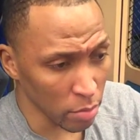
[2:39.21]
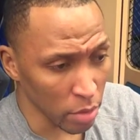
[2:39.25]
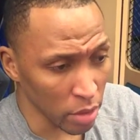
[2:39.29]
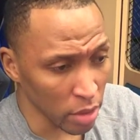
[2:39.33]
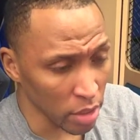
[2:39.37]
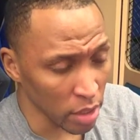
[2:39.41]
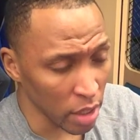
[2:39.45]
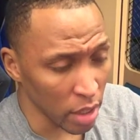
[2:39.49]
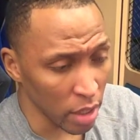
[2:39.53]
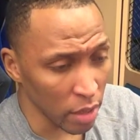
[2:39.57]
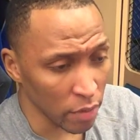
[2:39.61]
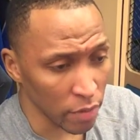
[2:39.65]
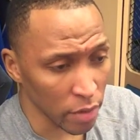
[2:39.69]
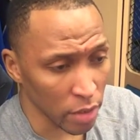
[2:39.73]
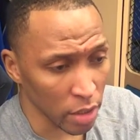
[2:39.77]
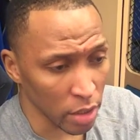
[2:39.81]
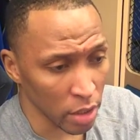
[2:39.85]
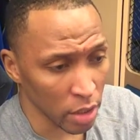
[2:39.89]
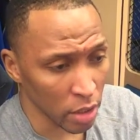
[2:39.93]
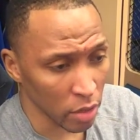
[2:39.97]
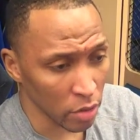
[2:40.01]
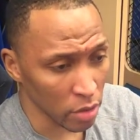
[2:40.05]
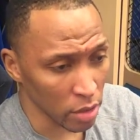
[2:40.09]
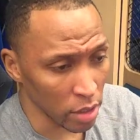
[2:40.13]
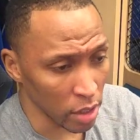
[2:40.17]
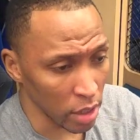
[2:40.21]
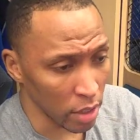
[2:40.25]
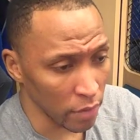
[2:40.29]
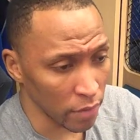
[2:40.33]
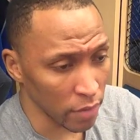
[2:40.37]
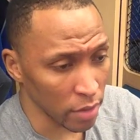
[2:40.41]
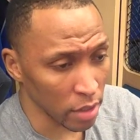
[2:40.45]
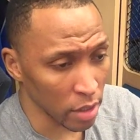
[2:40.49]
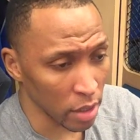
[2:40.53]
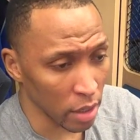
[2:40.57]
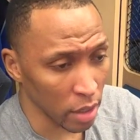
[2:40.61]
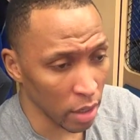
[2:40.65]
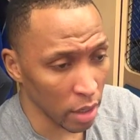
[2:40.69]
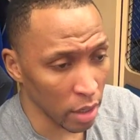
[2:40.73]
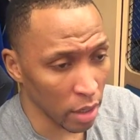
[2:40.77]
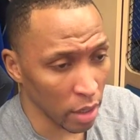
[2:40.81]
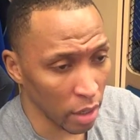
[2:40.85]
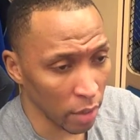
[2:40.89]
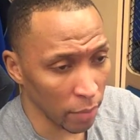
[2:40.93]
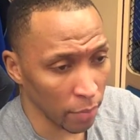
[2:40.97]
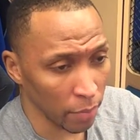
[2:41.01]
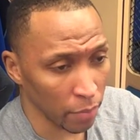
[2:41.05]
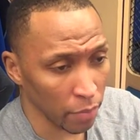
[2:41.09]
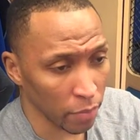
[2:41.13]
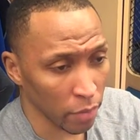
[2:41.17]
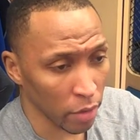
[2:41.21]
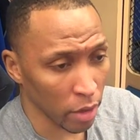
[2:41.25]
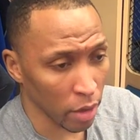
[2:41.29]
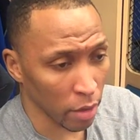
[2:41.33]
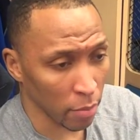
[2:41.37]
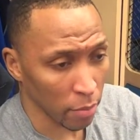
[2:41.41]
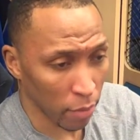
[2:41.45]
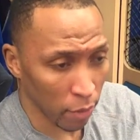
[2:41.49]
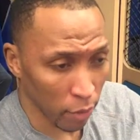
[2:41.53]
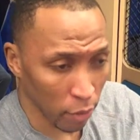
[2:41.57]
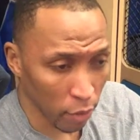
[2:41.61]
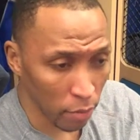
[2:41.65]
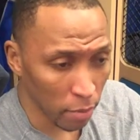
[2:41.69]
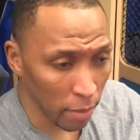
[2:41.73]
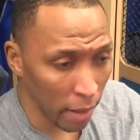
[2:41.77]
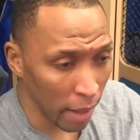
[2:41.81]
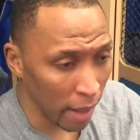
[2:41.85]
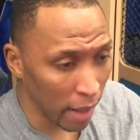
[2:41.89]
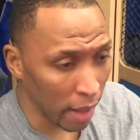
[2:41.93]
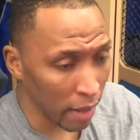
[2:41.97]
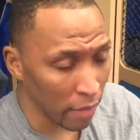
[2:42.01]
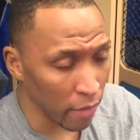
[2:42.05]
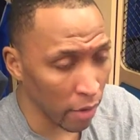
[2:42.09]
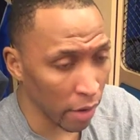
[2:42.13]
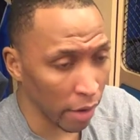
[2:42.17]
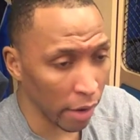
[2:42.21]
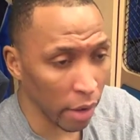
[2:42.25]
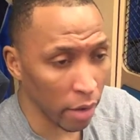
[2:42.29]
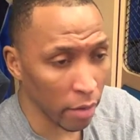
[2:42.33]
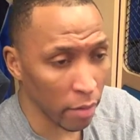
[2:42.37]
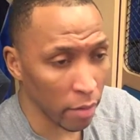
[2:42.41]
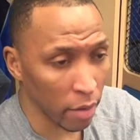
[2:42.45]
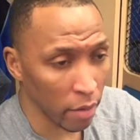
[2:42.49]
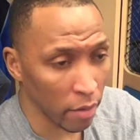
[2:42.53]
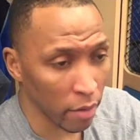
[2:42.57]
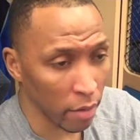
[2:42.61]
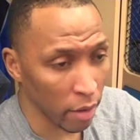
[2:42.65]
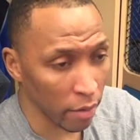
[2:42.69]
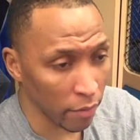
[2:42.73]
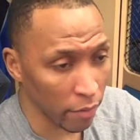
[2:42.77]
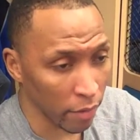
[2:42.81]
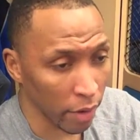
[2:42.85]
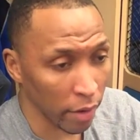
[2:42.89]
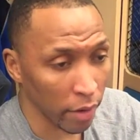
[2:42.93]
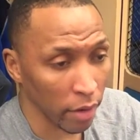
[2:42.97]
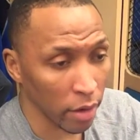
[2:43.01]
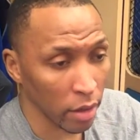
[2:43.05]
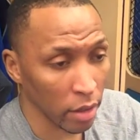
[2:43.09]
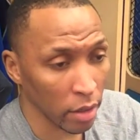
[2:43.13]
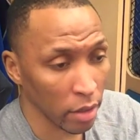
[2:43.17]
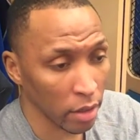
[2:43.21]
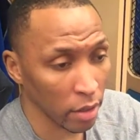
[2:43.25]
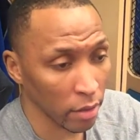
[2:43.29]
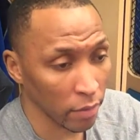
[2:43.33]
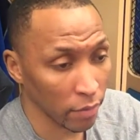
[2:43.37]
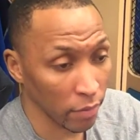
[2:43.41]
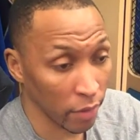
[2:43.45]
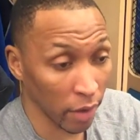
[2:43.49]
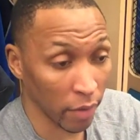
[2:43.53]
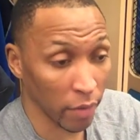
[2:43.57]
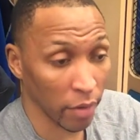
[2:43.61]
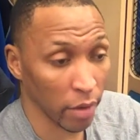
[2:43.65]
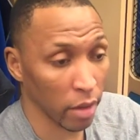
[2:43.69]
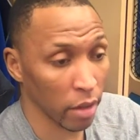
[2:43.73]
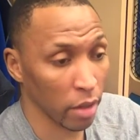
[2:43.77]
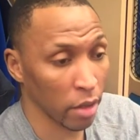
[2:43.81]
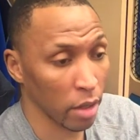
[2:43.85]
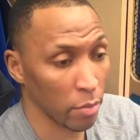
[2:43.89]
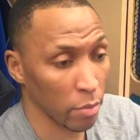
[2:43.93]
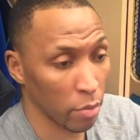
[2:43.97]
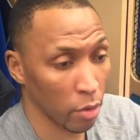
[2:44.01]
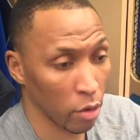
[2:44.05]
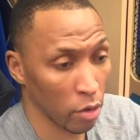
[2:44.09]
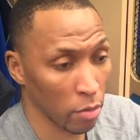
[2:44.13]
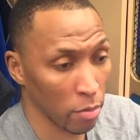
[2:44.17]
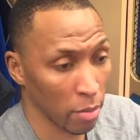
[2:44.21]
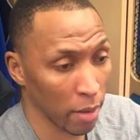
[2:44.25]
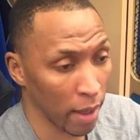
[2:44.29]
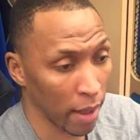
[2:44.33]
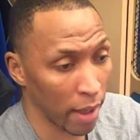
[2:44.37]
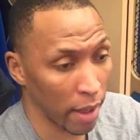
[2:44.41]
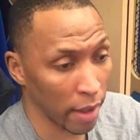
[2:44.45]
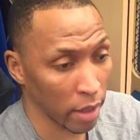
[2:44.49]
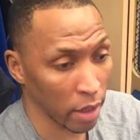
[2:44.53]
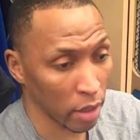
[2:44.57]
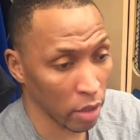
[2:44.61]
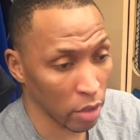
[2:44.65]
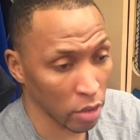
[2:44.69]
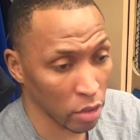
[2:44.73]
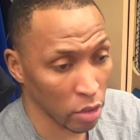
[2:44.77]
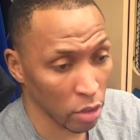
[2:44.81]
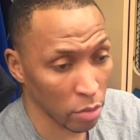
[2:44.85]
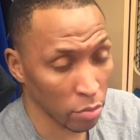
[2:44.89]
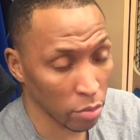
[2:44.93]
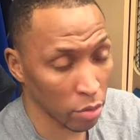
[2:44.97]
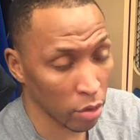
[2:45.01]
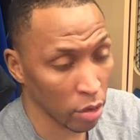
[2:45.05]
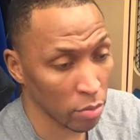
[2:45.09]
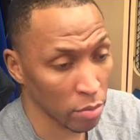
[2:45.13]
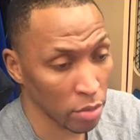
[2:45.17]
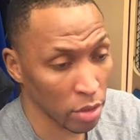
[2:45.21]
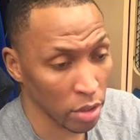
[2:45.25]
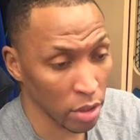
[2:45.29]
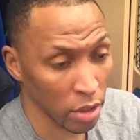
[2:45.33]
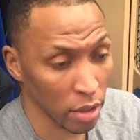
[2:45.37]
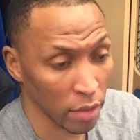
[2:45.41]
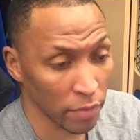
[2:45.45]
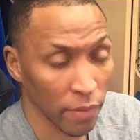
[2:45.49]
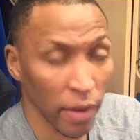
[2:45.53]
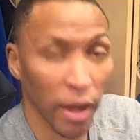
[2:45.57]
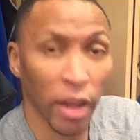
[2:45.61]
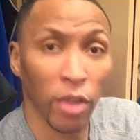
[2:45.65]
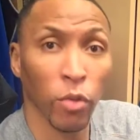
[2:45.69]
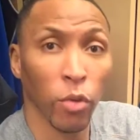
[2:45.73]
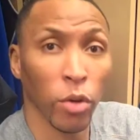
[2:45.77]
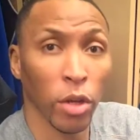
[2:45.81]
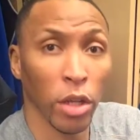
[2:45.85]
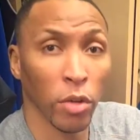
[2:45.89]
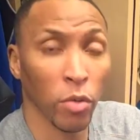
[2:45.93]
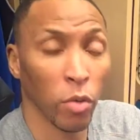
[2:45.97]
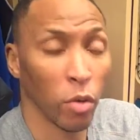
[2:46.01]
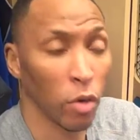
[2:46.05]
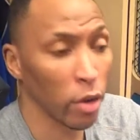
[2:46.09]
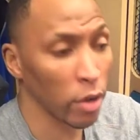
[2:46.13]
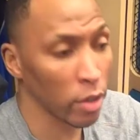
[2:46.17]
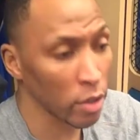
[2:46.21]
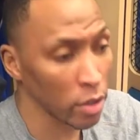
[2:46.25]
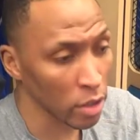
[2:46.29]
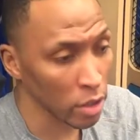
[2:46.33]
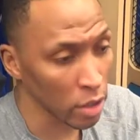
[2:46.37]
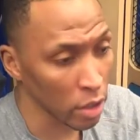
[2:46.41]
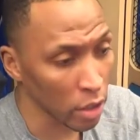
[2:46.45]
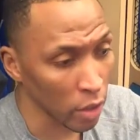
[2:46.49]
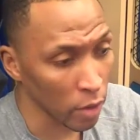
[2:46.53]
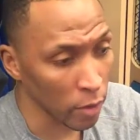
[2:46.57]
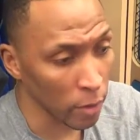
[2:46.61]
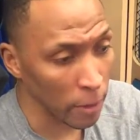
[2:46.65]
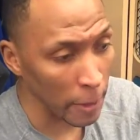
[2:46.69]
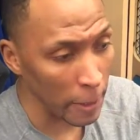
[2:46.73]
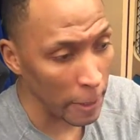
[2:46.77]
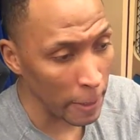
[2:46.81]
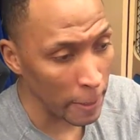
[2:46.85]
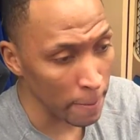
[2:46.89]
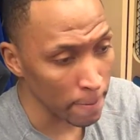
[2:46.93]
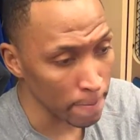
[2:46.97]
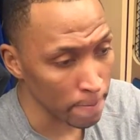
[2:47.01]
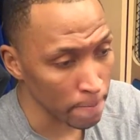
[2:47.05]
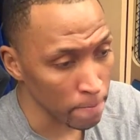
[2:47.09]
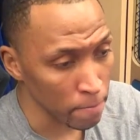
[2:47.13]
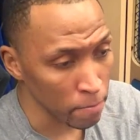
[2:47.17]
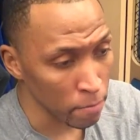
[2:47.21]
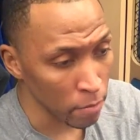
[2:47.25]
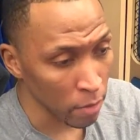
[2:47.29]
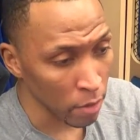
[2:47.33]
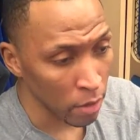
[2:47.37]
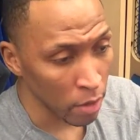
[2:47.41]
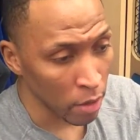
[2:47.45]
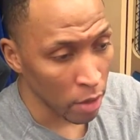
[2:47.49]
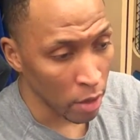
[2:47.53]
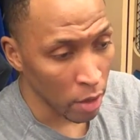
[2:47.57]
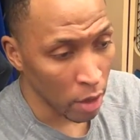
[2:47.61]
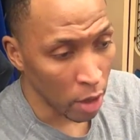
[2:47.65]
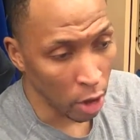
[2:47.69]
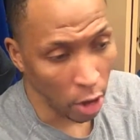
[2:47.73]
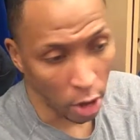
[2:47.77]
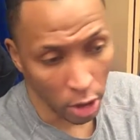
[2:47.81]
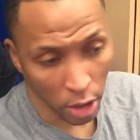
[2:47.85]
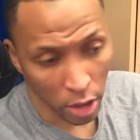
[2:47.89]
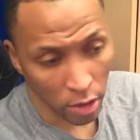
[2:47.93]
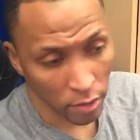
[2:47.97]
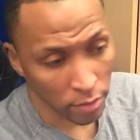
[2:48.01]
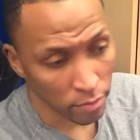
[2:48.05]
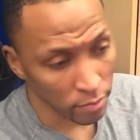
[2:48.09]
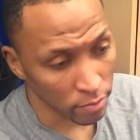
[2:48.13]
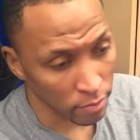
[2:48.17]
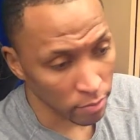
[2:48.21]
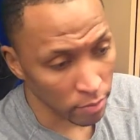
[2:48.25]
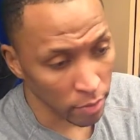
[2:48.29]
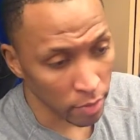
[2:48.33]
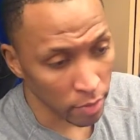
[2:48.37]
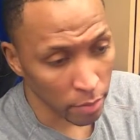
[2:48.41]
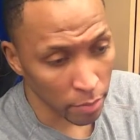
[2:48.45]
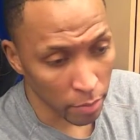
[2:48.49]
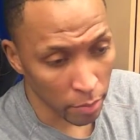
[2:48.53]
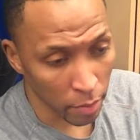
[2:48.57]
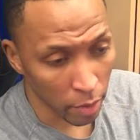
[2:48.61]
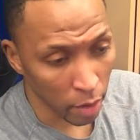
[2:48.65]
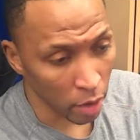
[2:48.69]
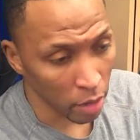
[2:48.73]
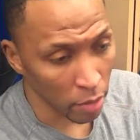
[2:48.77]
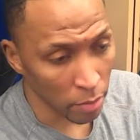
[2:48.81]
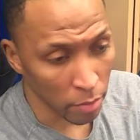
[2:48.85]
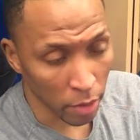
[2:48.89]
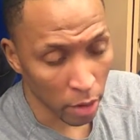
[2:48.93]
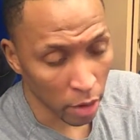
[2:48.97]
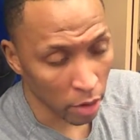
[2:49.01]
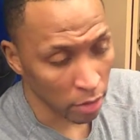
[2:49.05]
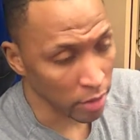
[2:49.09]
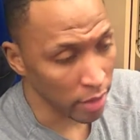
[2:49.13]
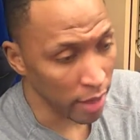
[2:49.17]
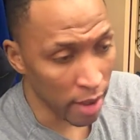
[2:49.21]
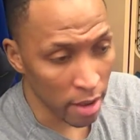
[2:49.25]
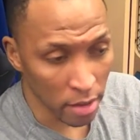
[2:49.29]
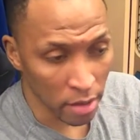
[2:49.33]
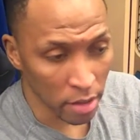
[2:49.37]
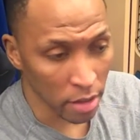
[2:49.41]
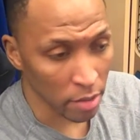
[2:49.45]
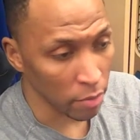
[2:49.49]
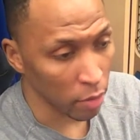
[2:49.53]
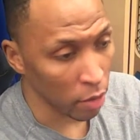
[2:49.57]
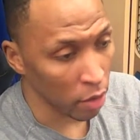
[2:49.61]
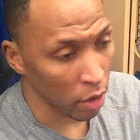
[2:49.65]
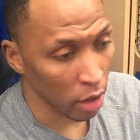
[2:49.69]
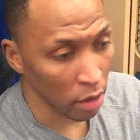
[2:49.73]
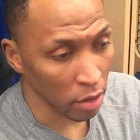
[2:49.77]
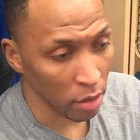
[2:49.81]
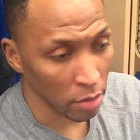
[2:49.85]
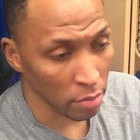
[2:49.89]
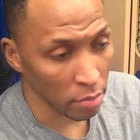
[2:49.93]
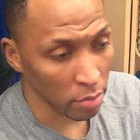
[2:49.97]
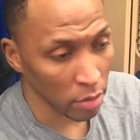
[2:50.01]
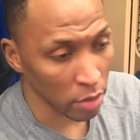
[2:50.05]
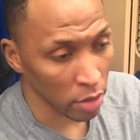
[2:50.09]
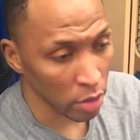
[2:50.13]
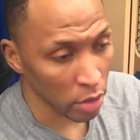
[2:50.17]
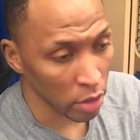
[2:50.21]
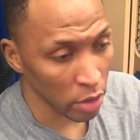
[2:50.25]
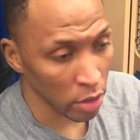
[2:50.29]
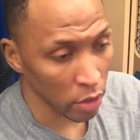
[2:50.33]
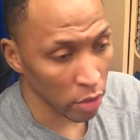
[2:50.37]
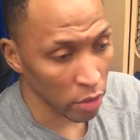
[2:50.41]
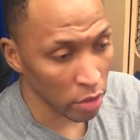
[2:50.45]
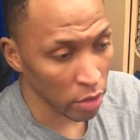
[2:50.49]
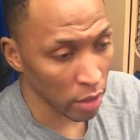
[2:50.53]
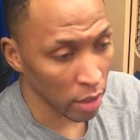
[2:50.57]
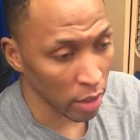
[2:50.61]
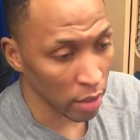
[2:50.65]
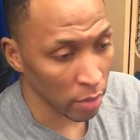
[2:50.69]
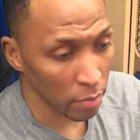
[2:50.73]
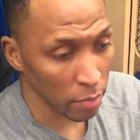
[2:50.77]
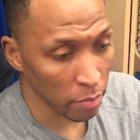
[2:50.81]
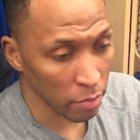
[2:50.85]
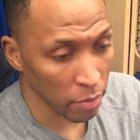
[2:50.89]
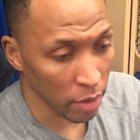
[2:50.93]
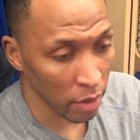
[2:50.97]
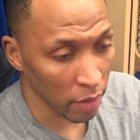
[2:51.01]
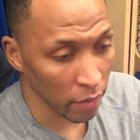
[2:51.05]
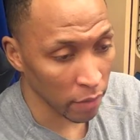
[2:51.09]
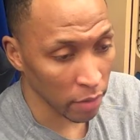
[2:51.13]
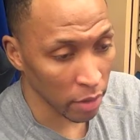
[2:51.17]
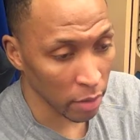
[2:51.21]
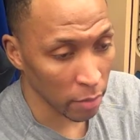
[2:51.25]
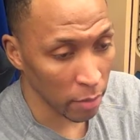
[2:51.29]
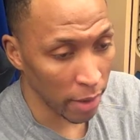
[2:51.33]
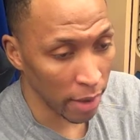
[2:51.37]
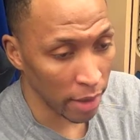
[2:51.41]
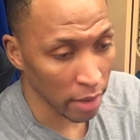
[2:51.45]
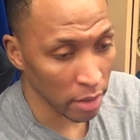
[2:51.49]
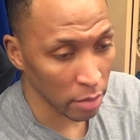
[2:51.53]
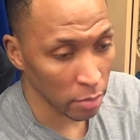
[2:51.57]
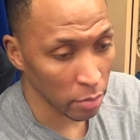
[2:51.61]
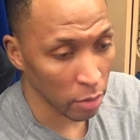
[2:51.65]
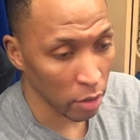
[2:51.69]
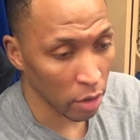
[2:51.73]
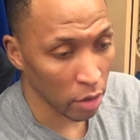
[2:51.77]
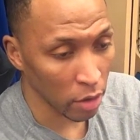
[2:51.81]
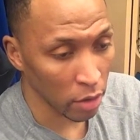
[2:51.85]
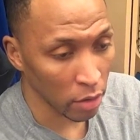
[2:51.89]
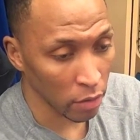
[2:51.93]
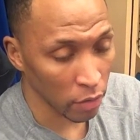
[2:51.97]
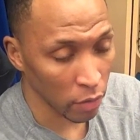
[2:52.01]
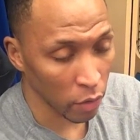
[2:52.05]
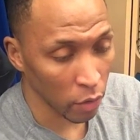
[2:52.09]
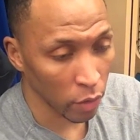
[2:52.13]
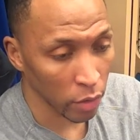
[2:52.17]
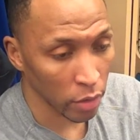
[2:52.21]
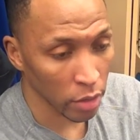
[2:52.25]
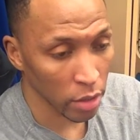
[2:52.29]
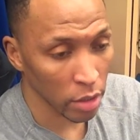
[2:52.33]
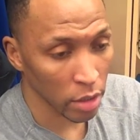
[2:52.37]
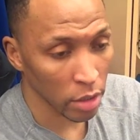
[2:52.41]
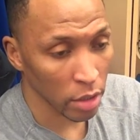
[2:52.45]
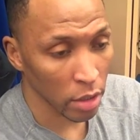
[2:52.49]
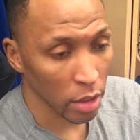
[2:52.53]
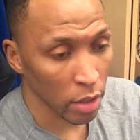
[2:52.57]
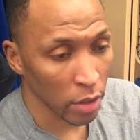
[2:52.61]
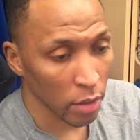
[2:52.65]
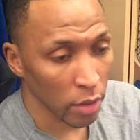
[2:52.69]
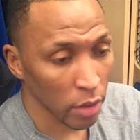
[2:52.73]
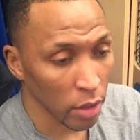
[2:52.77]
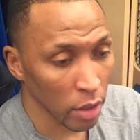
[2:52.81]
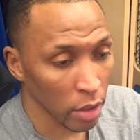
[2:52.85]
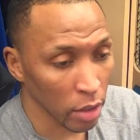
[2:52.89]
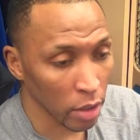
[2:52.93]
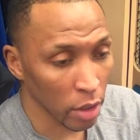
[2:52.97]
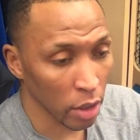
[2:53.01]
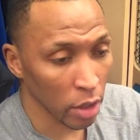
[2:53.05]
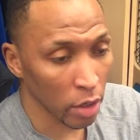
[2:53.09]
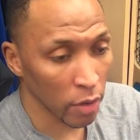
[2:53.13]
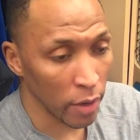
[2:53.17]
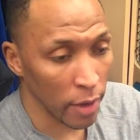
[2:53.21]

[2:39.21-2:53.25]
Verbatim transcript: Steve, you know, Steve is a, um, a pro guy, very, uh, very, very good pro guy. You know, he's gonna probe until he finds what he wants. You know, and um, all of them, all of them are talented. Well, all of them, you know, what I'm saying definitely basketball. Of course, you know,